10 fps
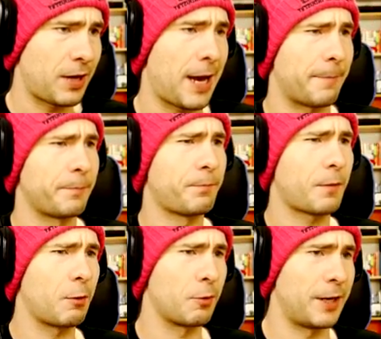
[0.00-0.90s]
Okay,
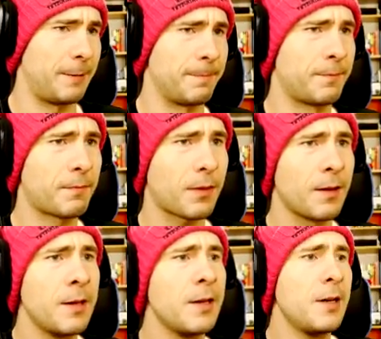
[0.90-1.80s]
we're in.
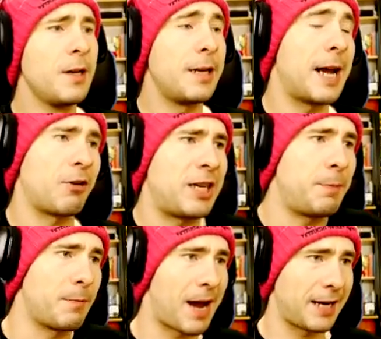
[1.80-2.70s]
Now,
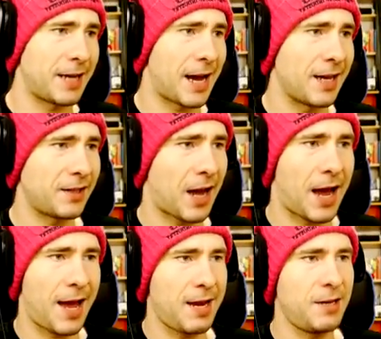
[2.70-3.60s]
keep in mind, guys,
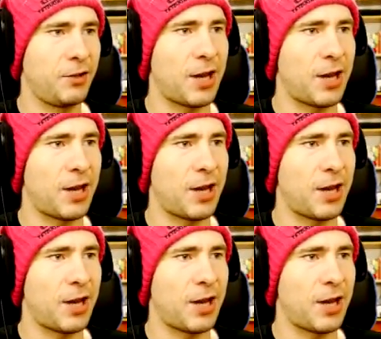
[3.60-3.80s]
I